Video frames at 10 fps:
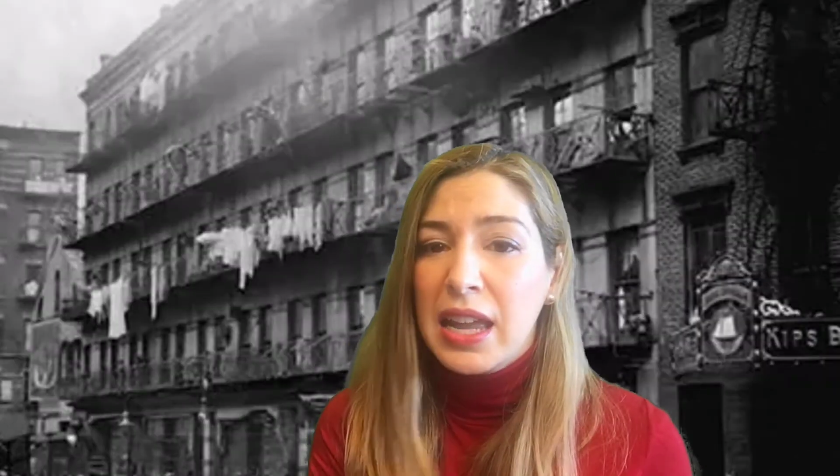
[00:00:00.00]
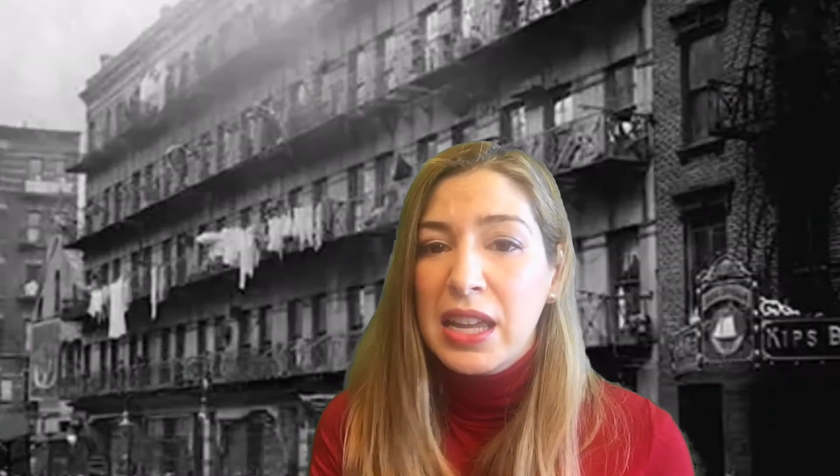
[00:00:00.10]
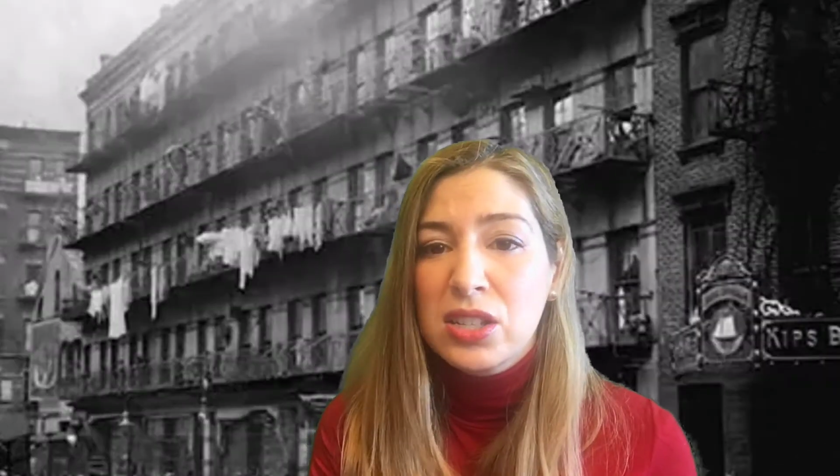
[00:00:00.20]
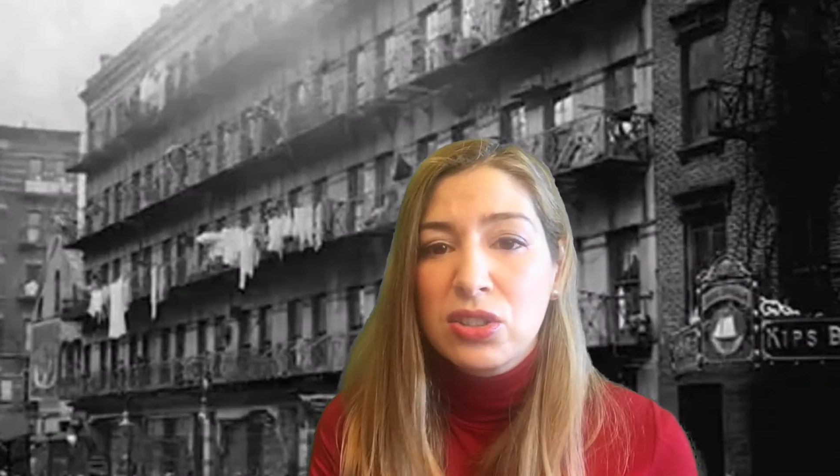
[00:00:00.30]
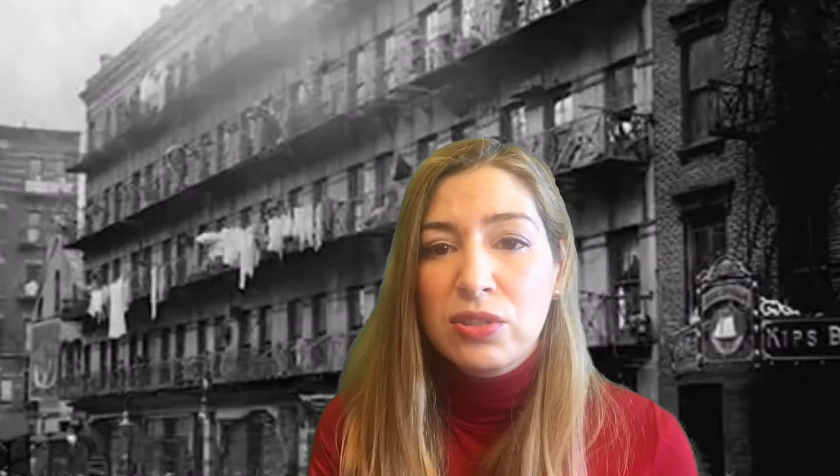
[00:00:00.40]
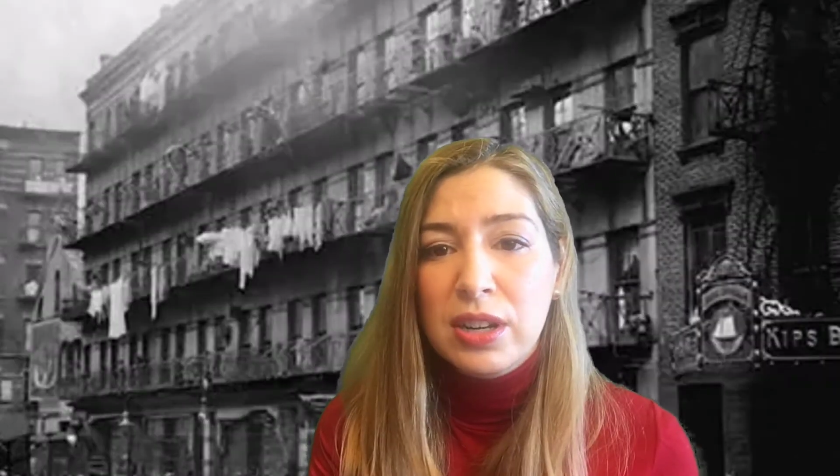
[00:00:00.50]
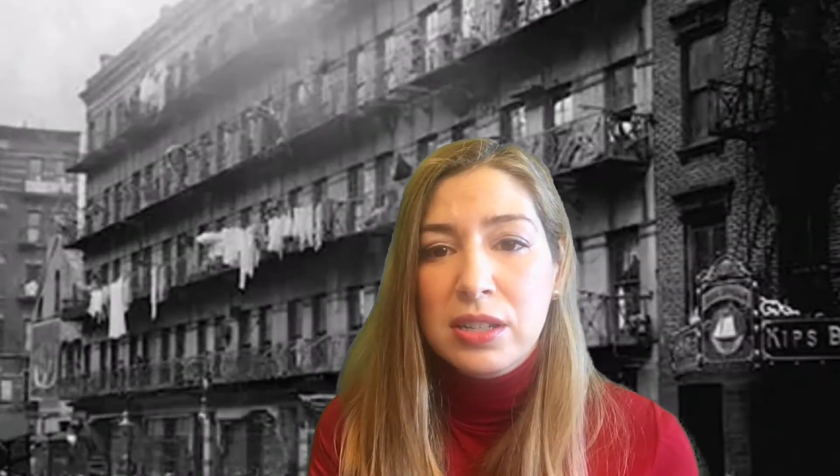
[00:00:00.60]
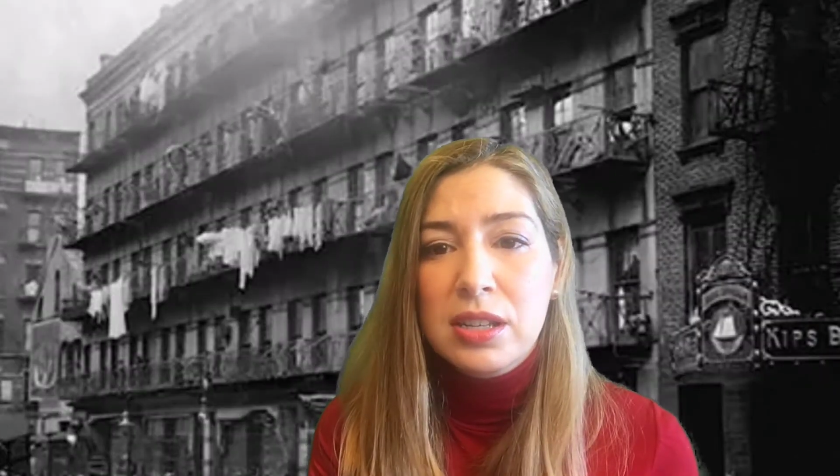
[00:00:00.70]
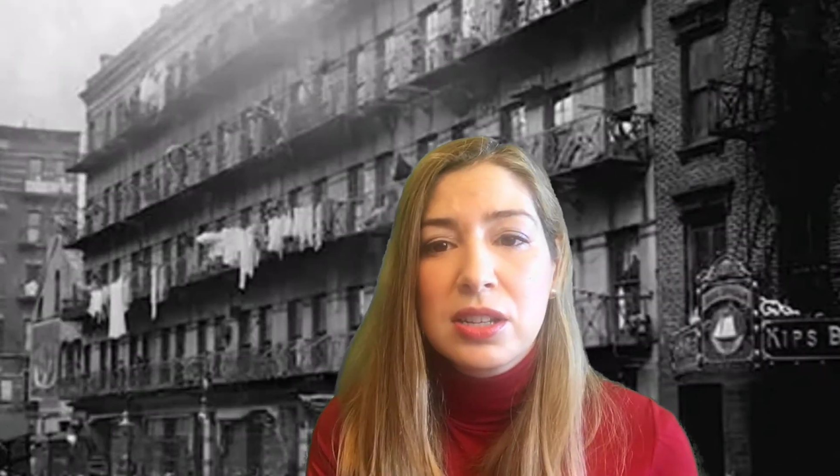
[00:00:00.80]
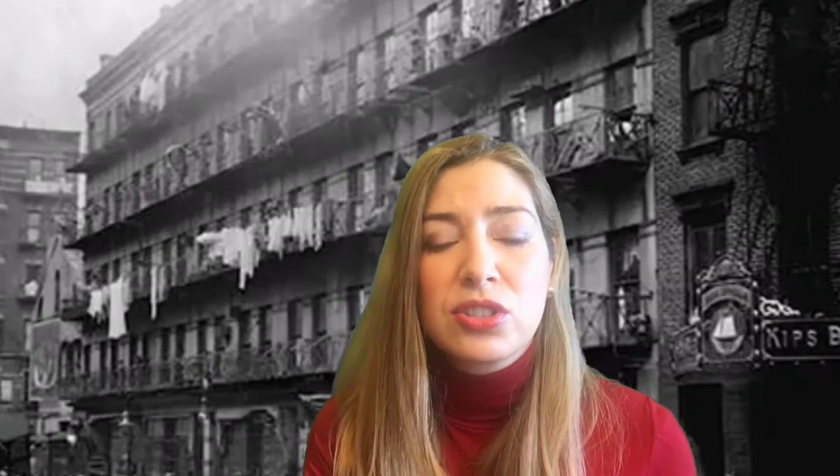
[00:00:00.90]

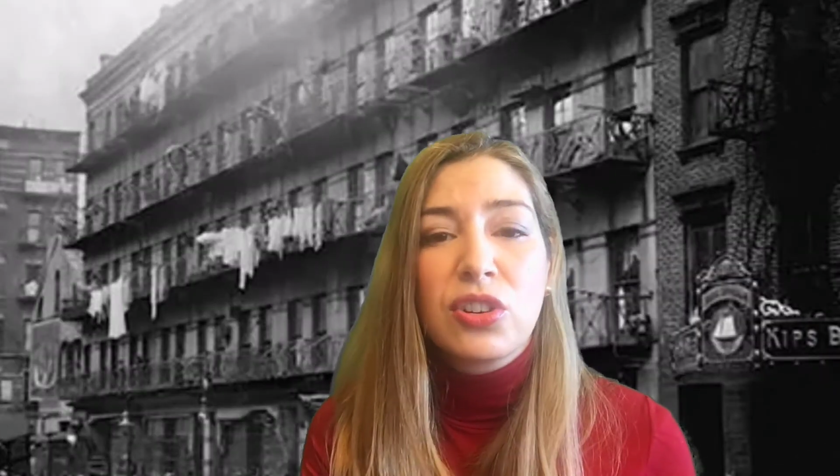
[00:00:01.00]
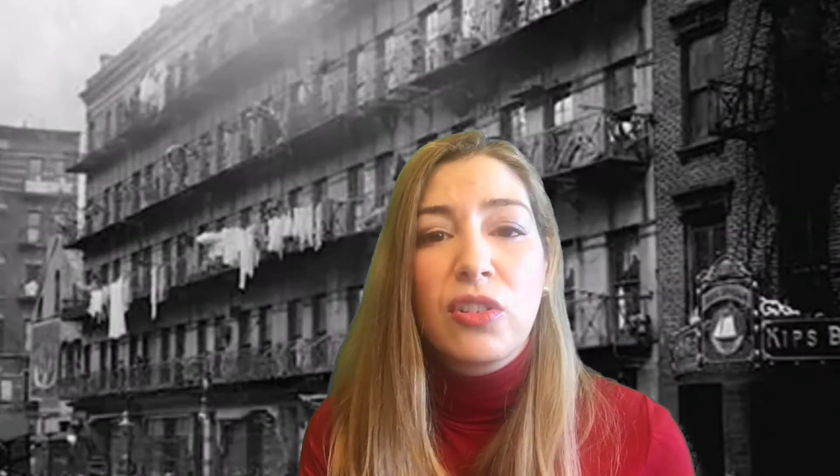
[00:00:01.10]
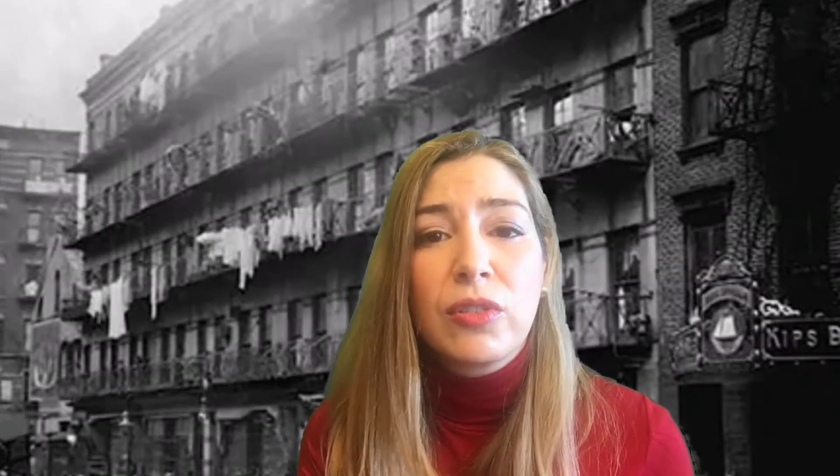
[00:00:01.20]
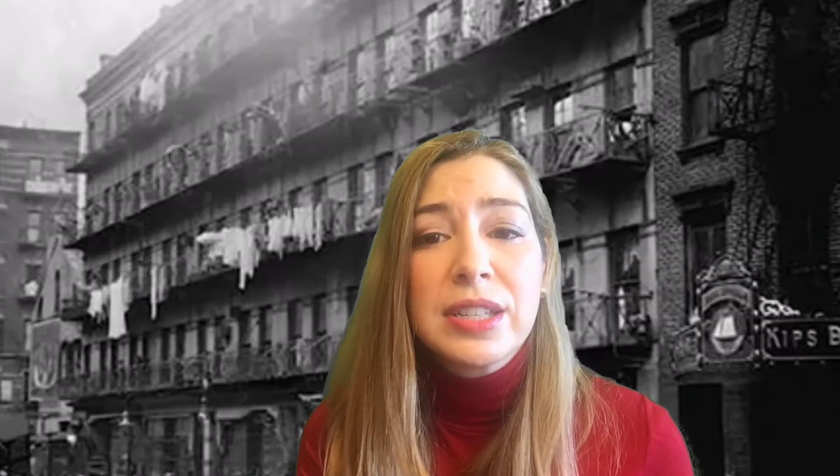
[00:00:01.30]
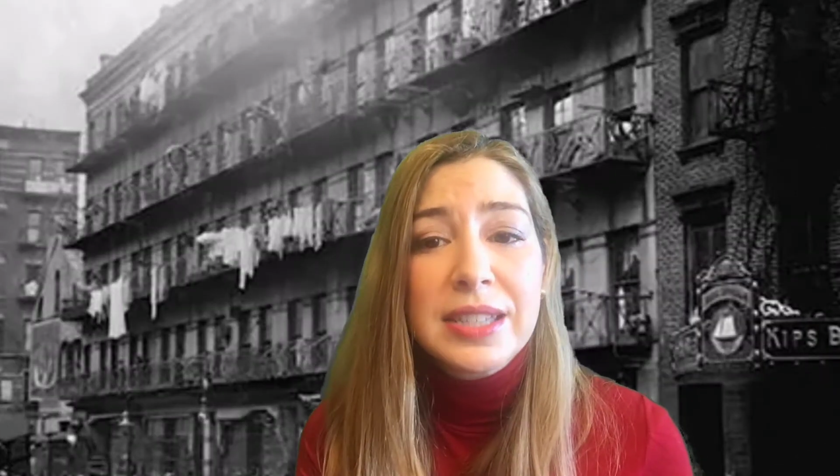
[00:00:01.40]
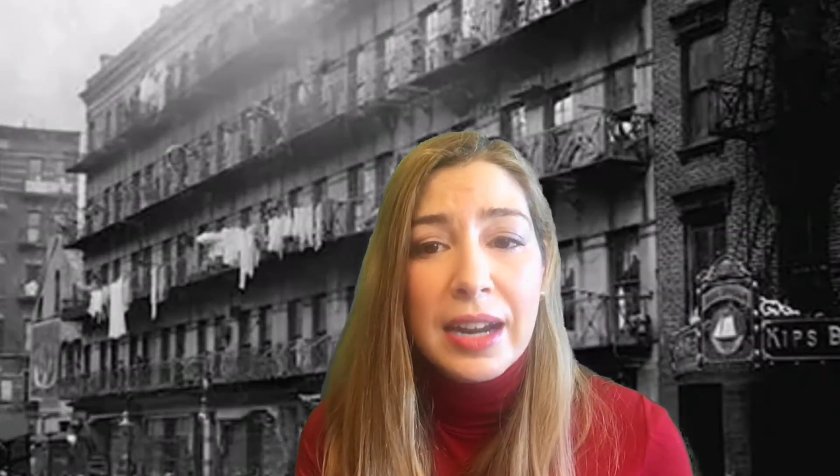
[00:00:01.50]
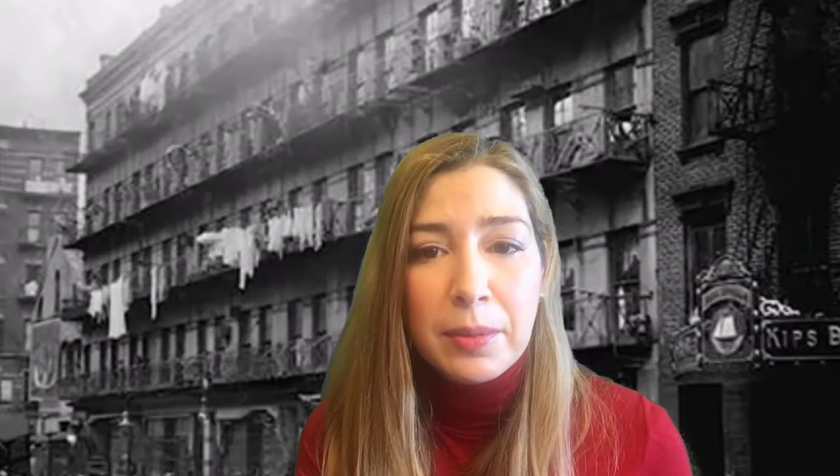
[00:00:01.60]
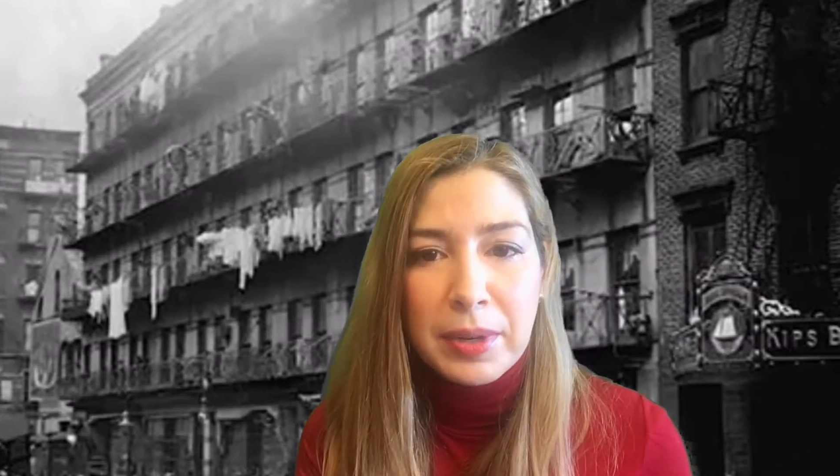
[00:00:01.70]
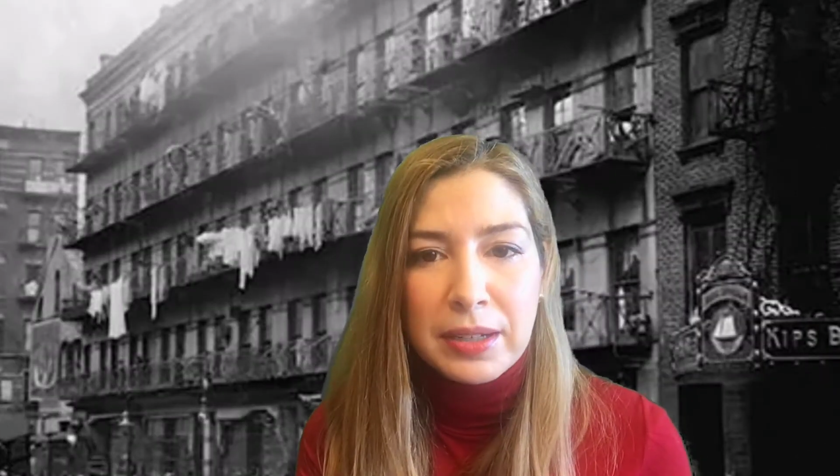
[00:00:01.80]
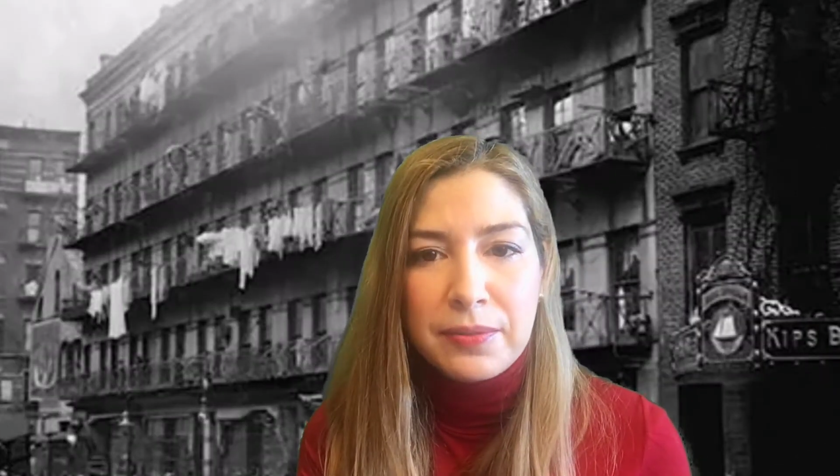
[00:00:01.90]
insurances or
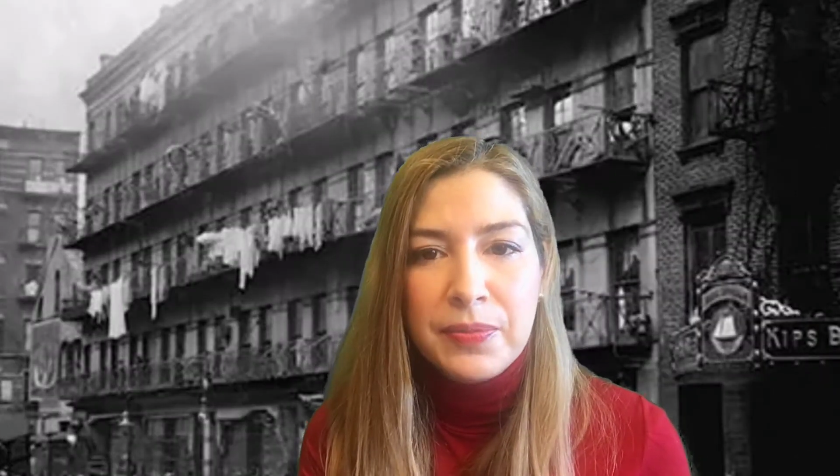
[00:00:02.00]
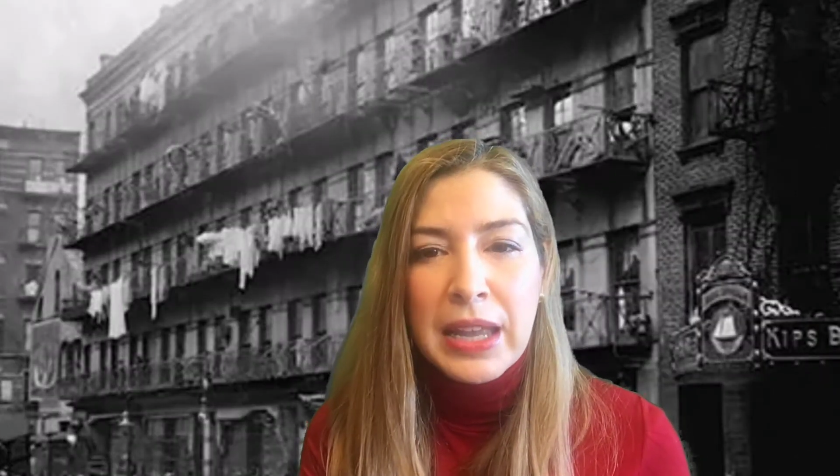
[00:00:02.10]
retirement,